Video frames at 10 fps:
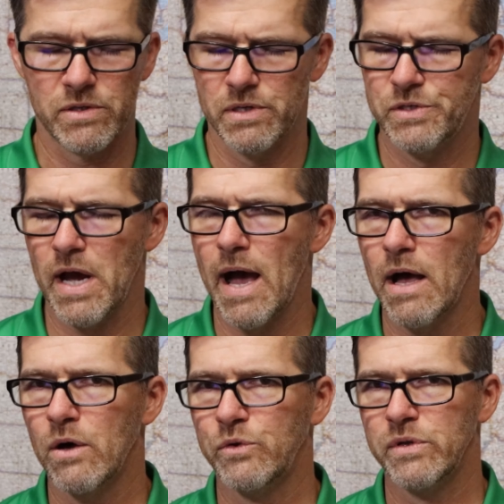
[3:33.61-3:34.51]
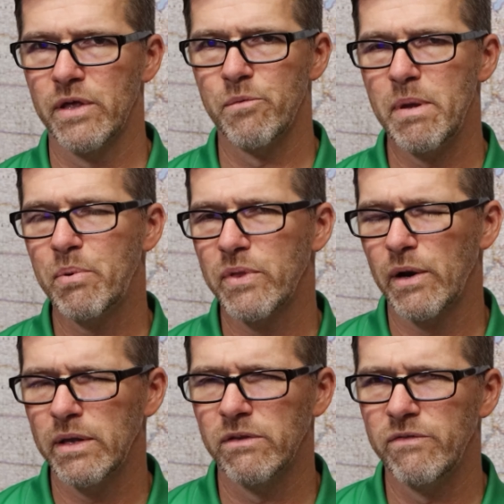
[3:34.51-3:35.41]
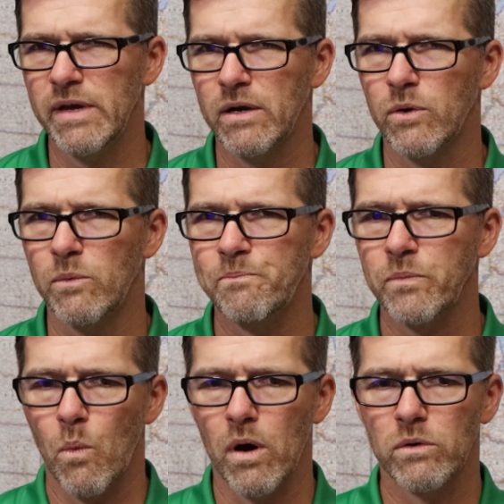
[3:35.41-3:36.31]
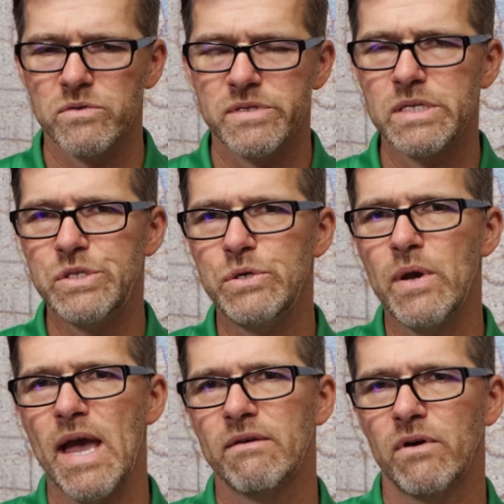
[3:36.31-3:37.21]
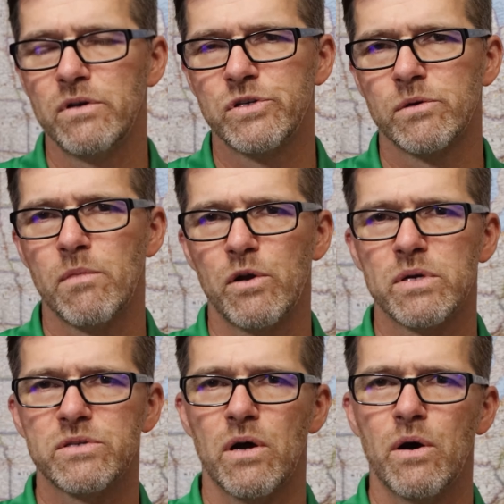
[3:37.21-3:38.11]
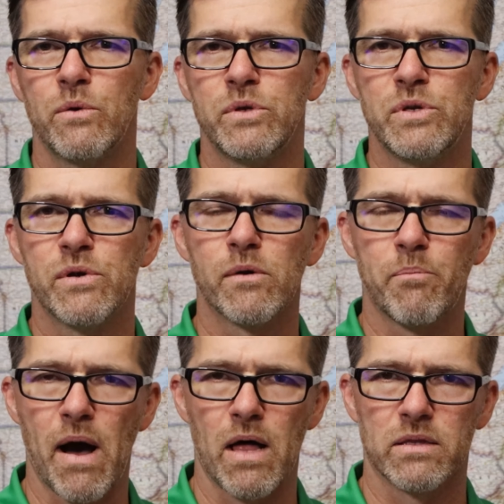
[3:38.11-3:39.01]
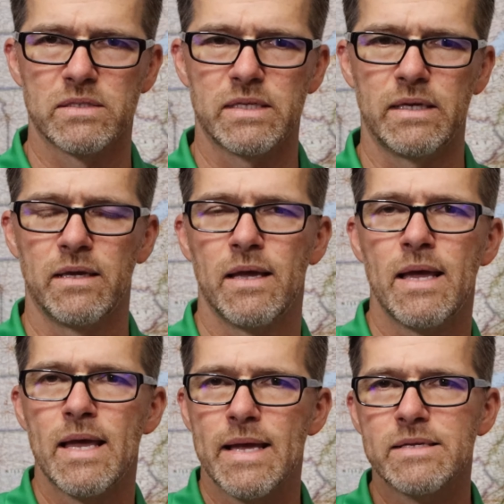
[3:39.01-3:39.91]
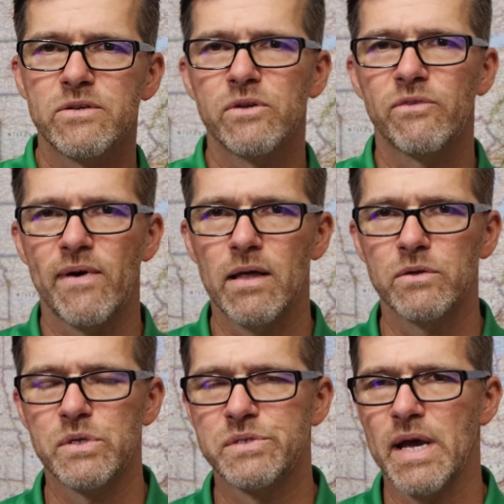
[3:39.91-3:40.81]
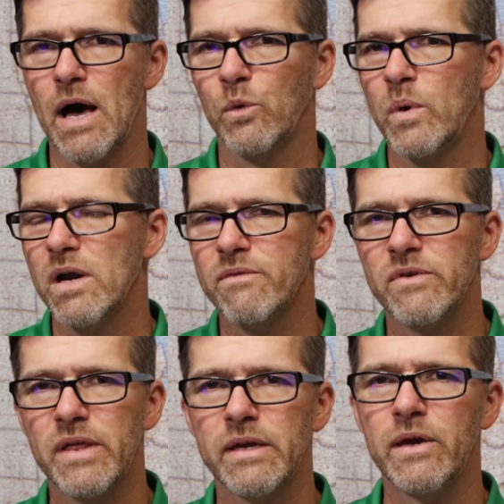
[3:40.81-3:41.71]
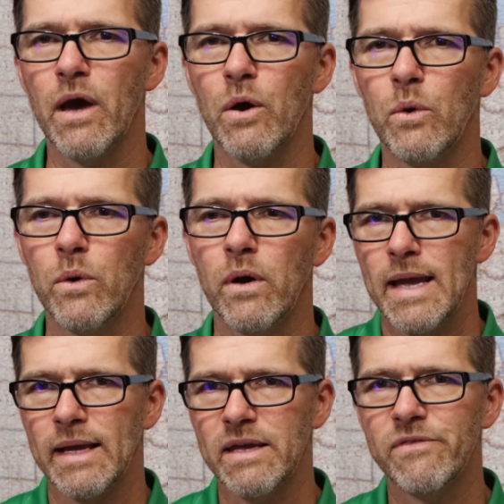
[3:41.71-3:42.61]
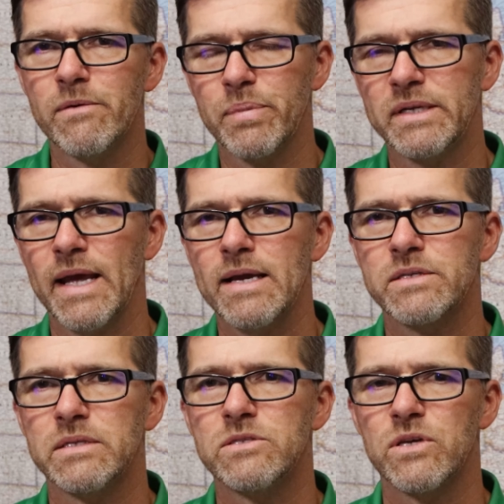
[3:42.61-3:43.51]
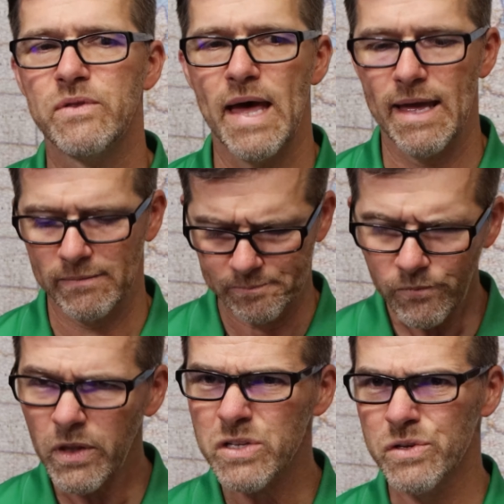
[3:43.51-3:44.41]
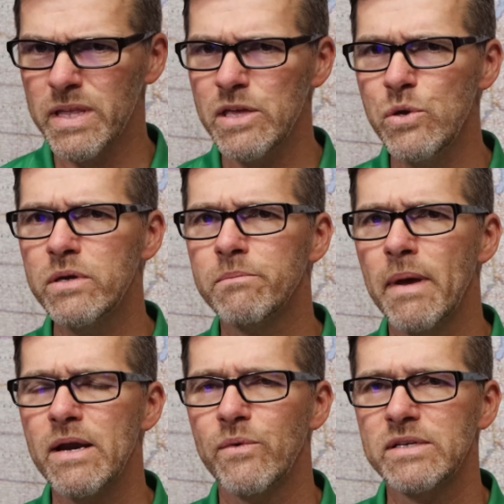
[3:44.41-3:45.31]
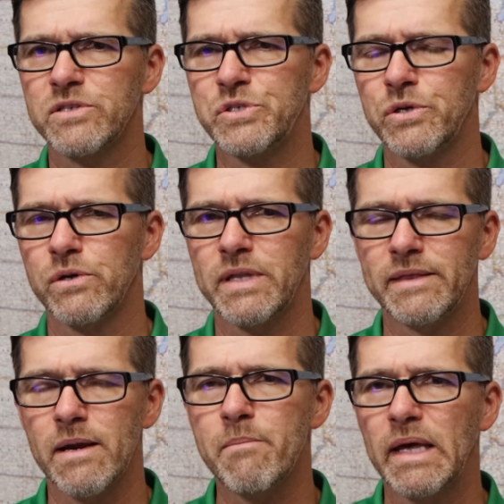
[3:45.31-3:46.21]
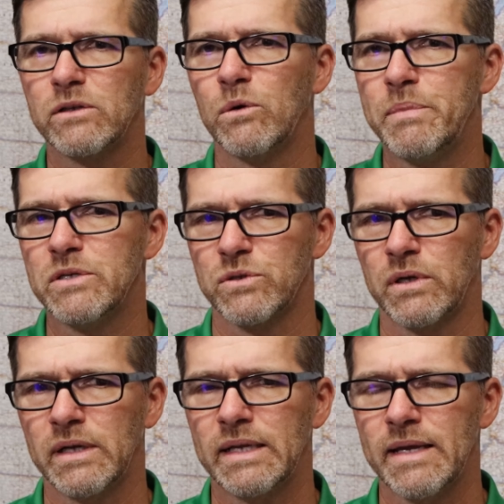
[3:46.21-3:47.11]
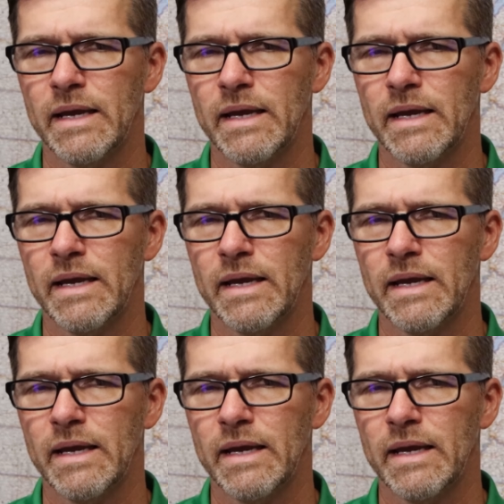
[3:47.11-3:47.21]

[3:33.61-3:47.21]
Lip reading: to your child, to the other people that are in the vehicle. Well, since you have uninsured motorists on your policy, it's going to follow your child wherever they go and give them protection so that you can rest assured that their medical bills are going to get